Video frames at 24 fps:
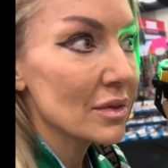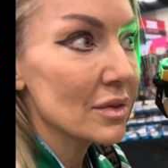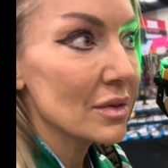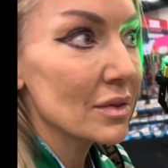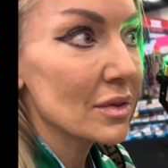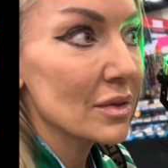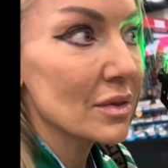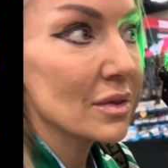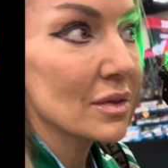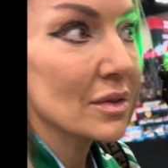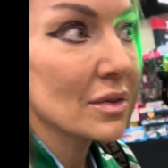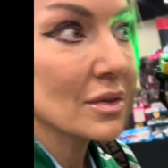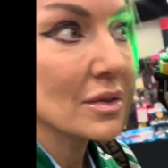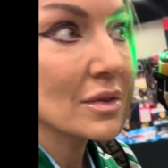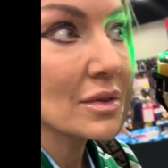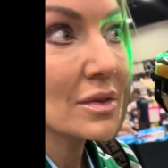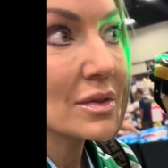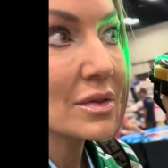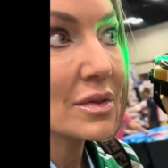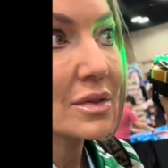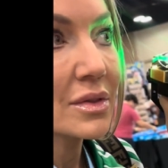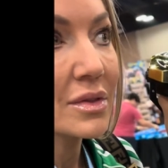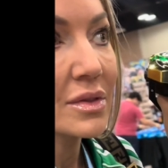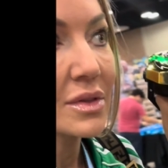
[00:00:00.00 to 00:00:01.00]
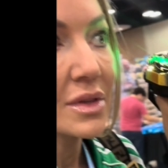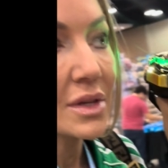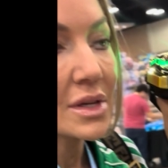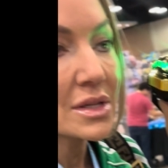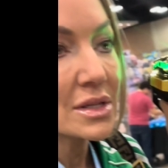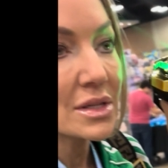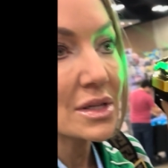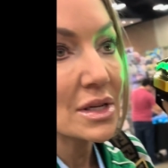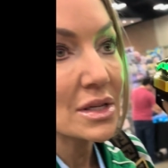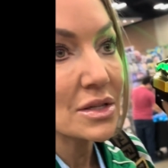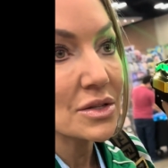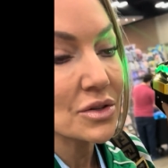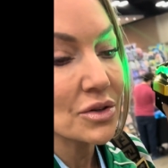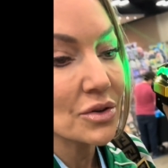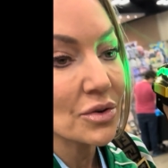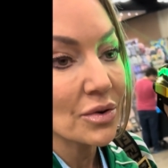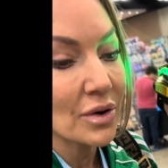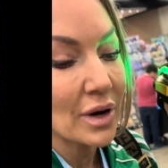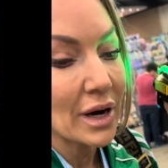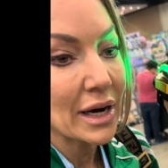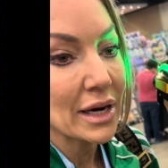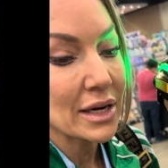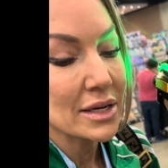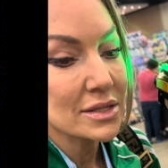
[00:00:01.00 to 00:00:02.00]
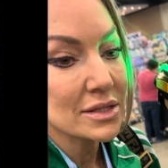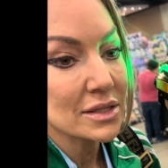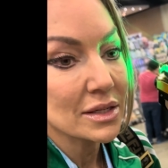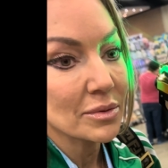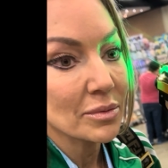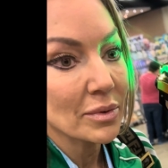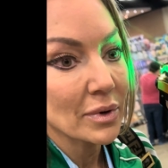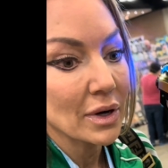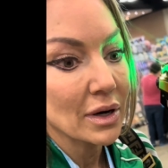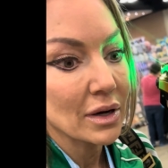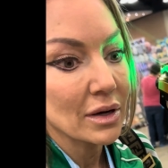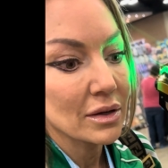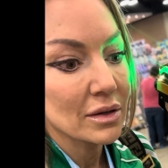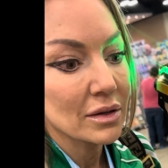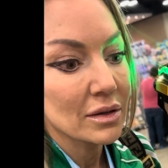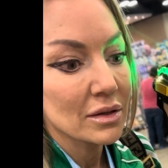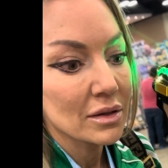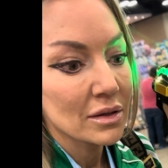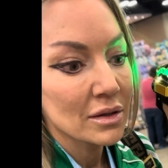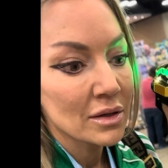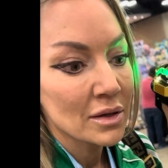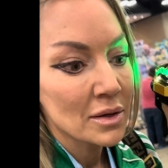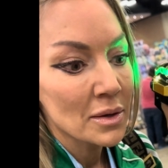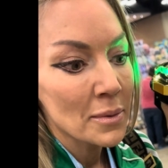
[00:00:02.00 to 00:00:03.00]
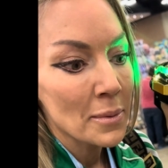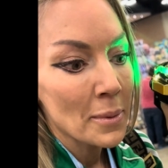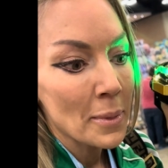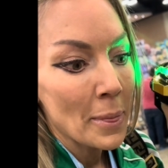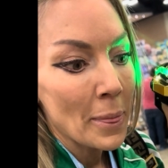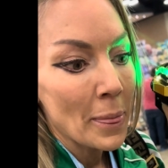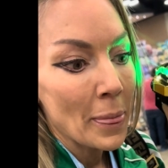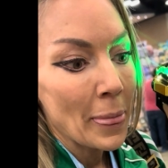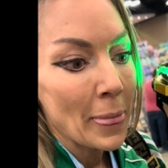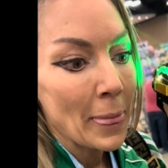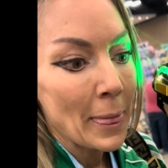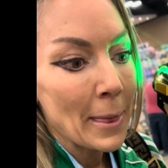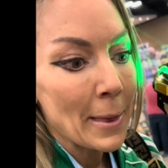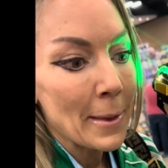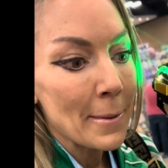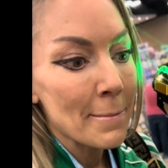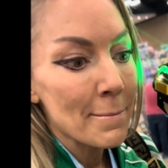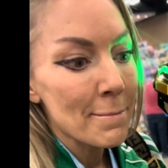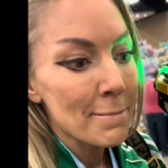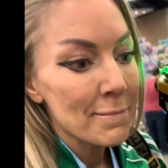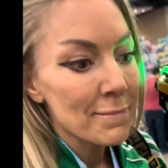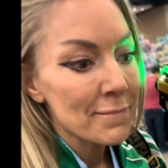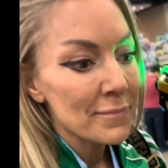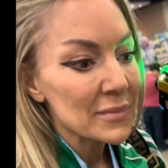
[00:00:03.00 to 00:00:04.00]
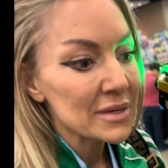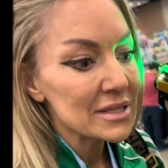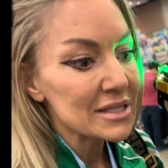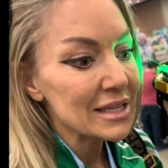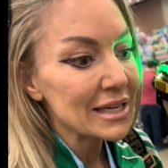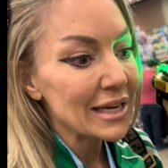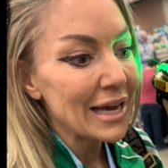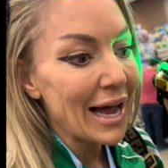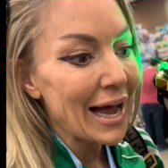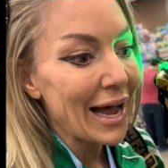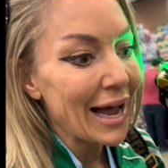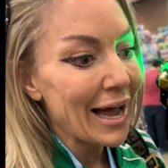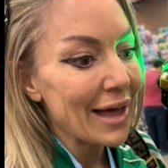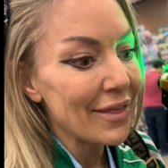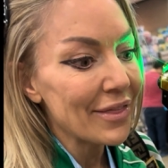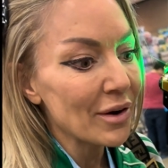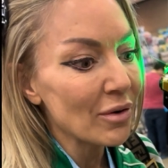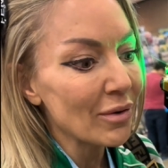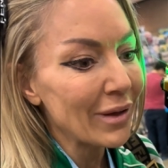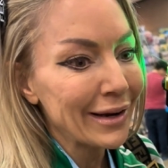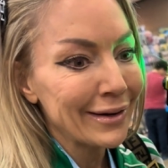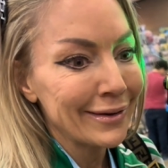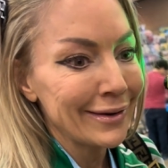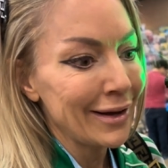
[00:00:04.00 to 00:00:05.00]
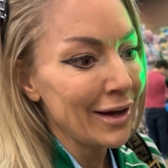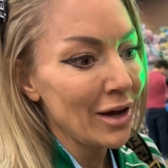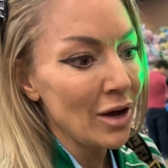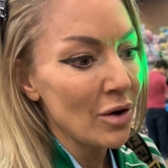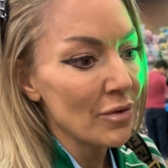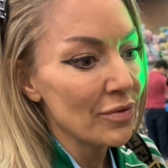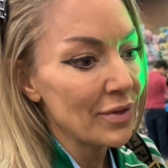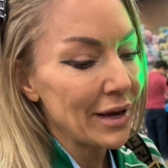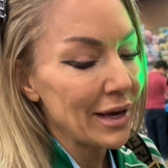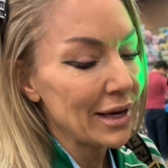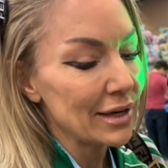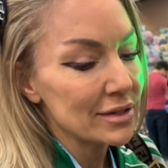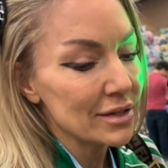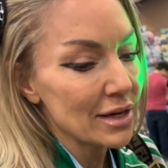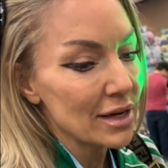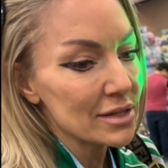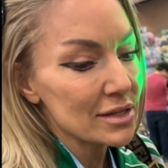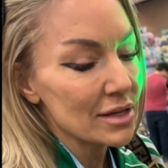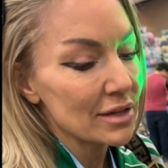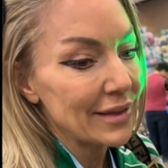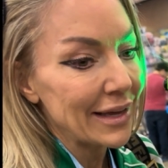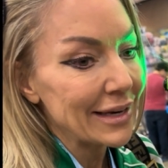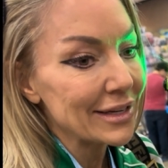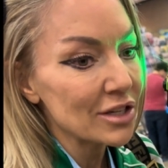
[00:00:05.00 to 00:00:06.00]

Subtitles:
her listening to the Master Morpher when Jenna had one? Well, Jenna had sort of one. So Jenna